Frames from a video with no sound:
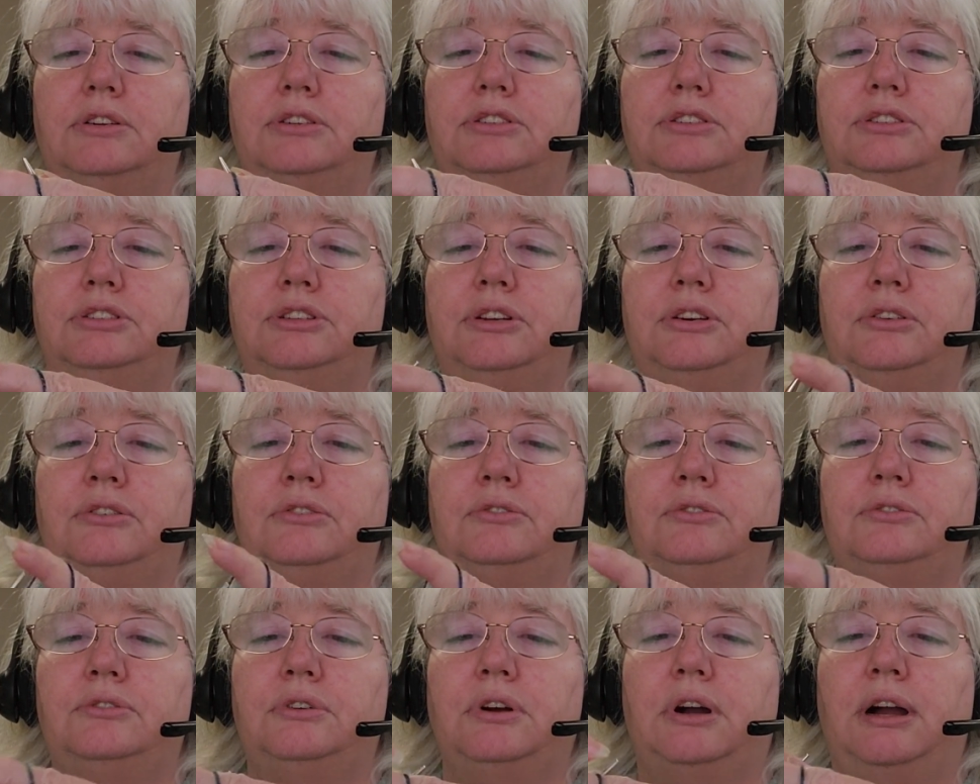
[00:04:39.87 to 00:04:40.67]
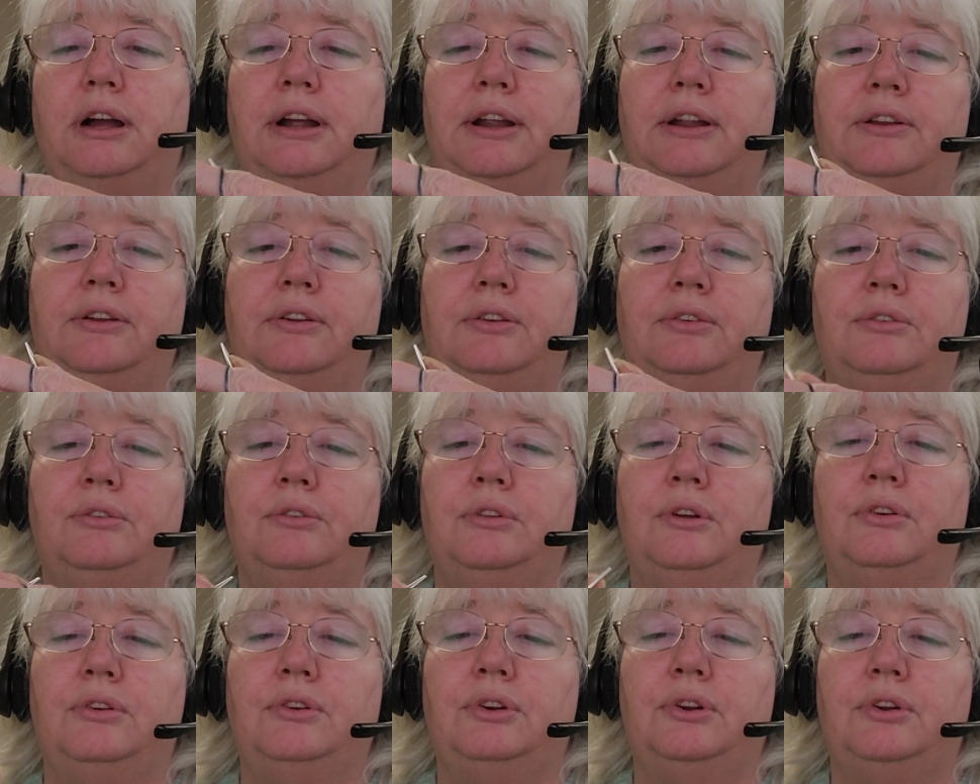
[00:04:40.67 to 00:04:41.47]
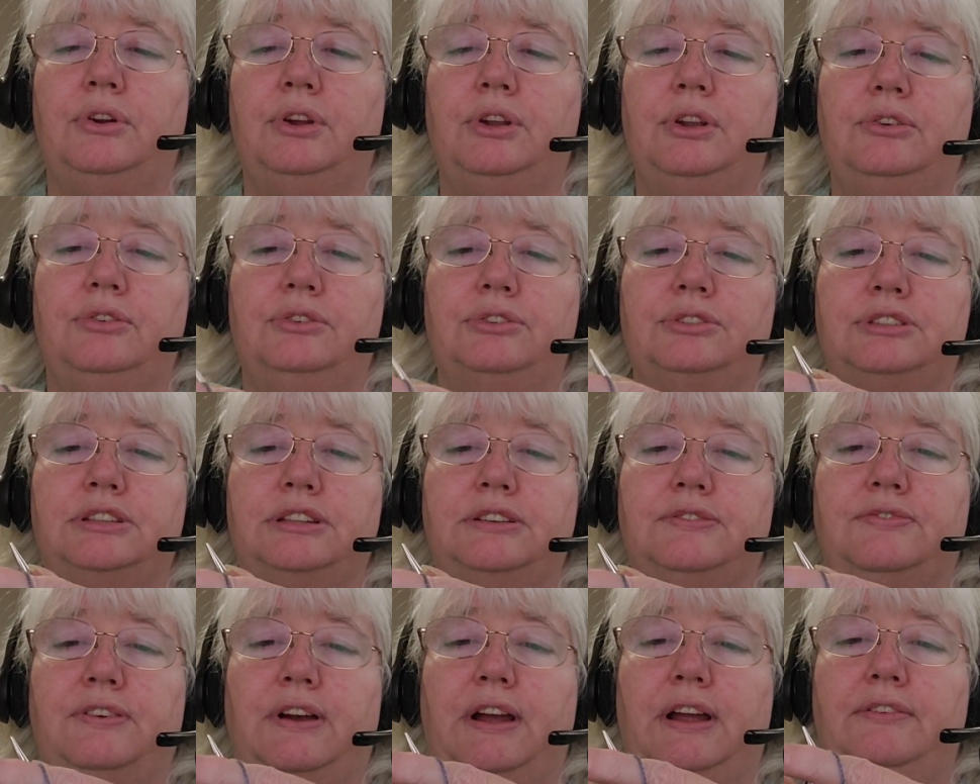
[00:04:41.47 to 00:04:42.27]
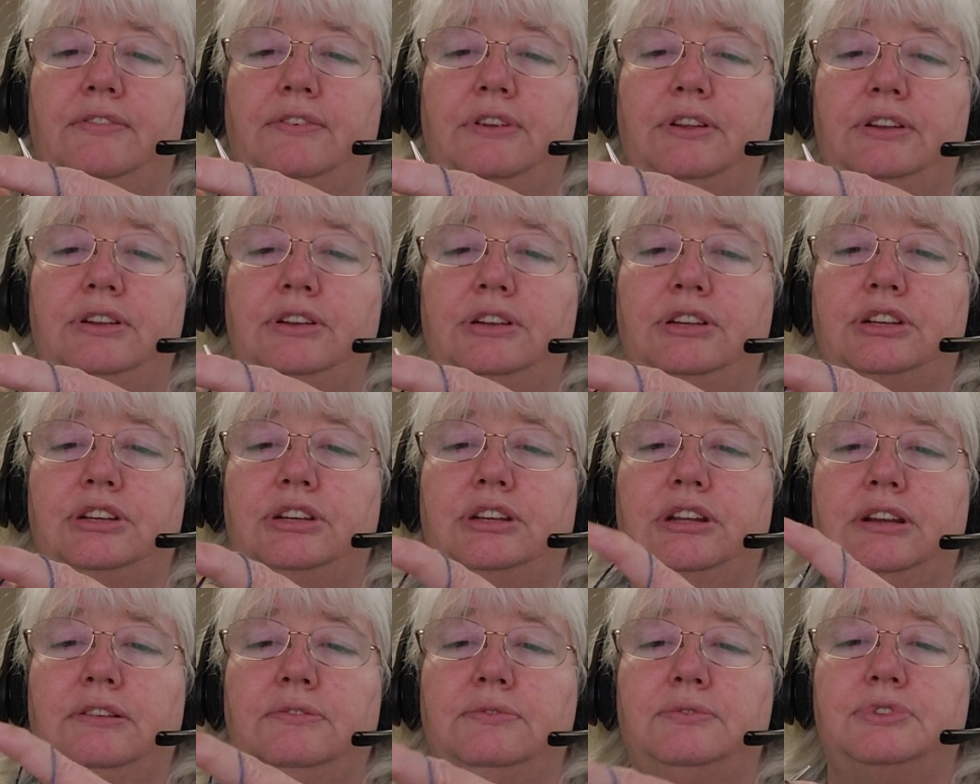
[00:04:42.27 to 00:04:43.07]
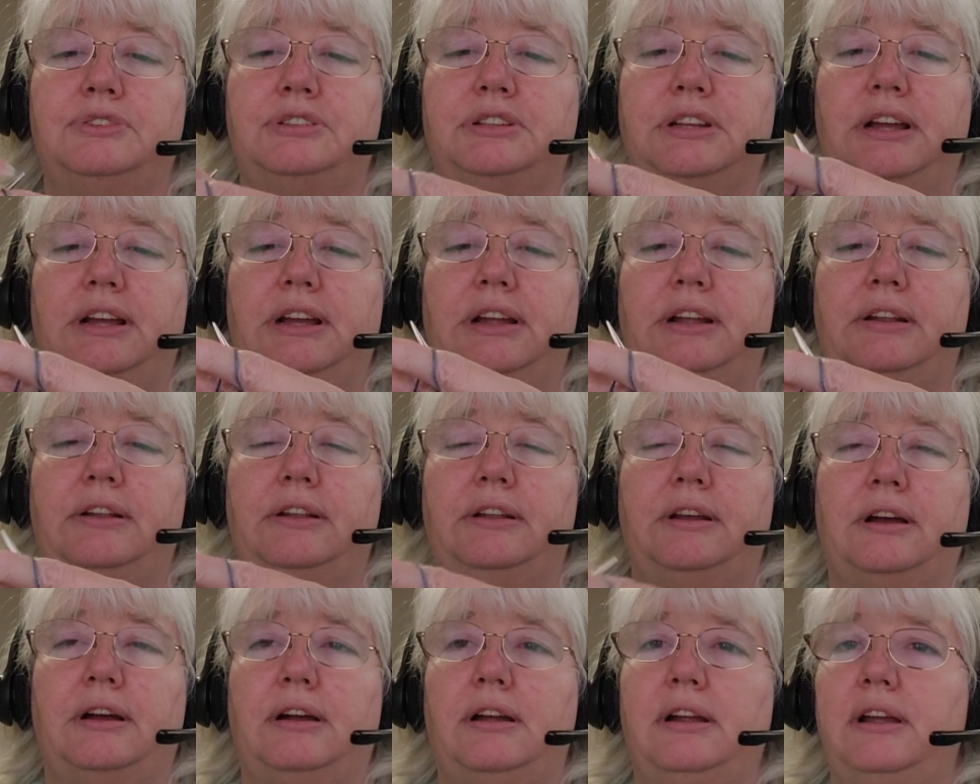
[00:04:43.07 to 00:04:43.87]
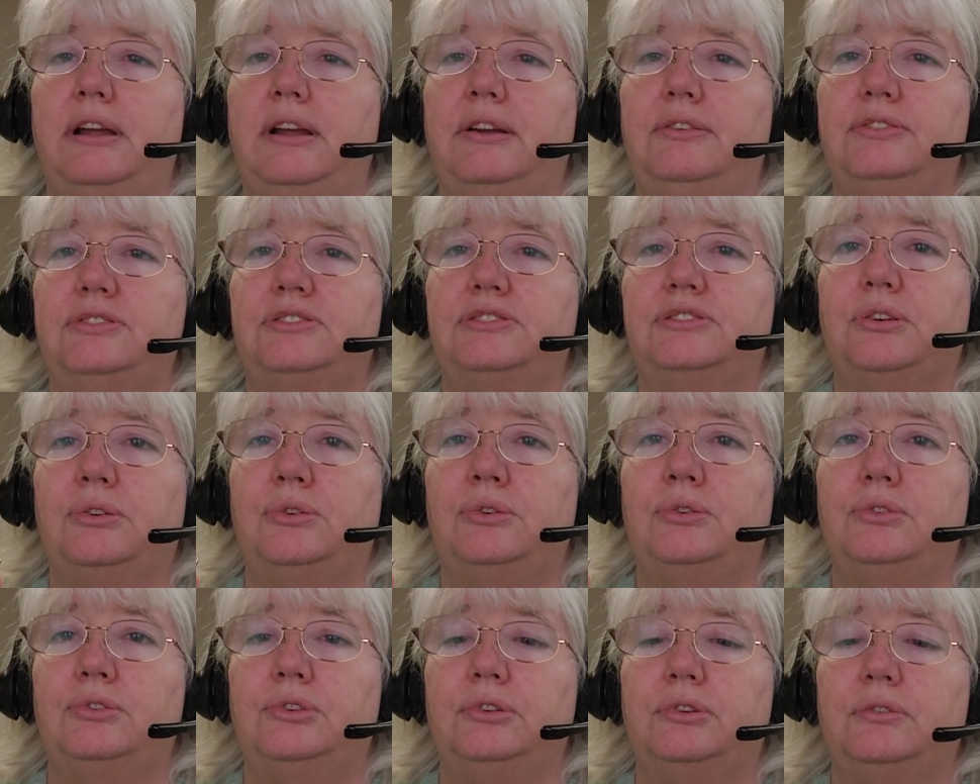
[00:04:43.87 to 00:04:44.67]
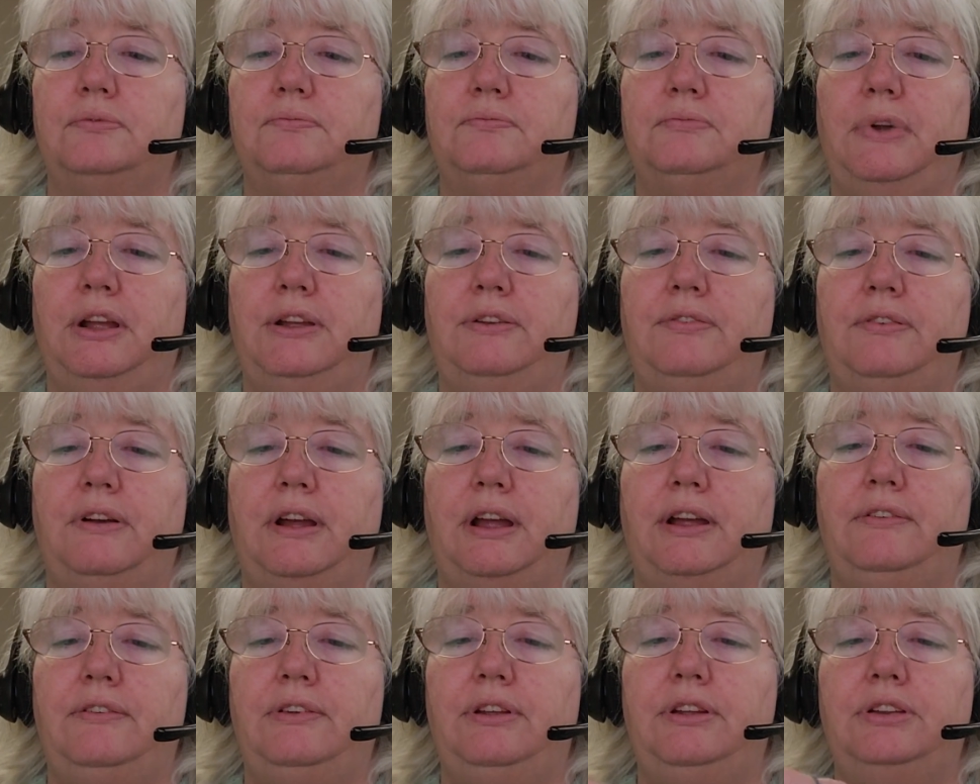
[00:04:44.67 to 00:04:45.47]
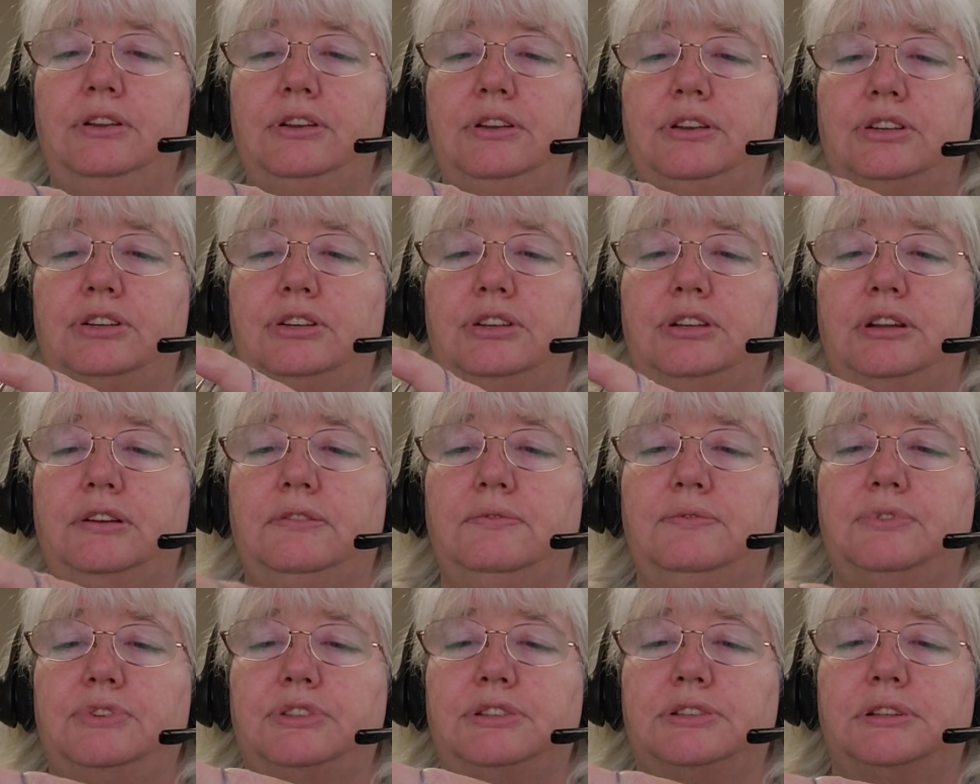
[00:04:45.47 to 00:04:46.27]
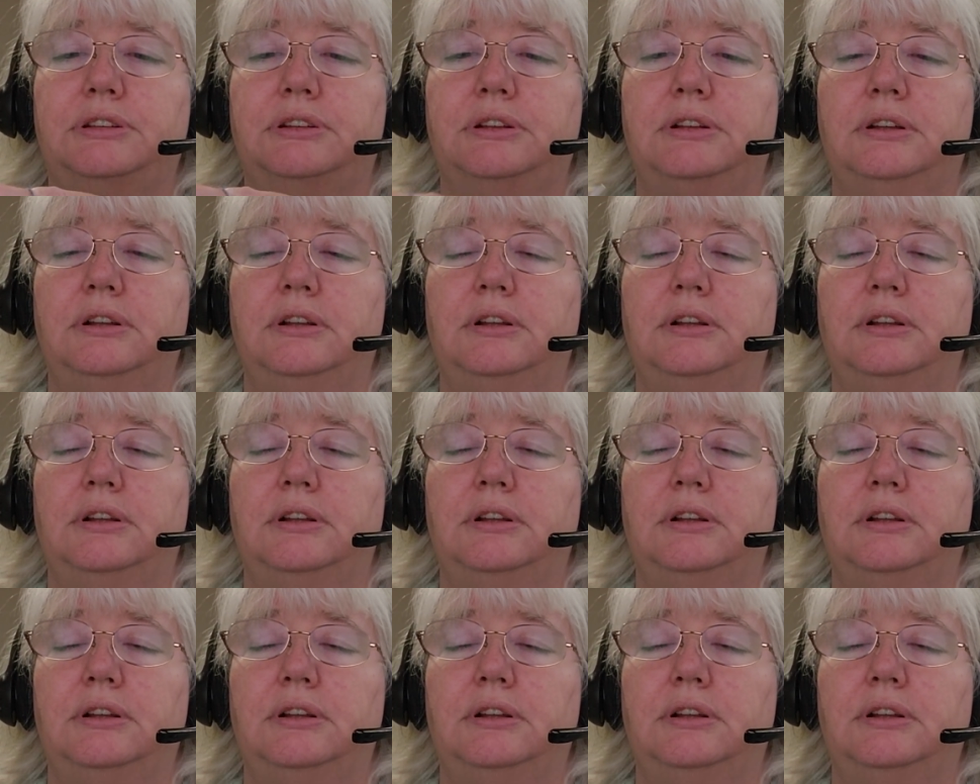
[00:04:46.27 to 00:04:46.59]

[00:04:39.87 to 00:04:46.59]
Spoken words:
So I no longer use the 5-inch tips, and I have sold my 5-inch tips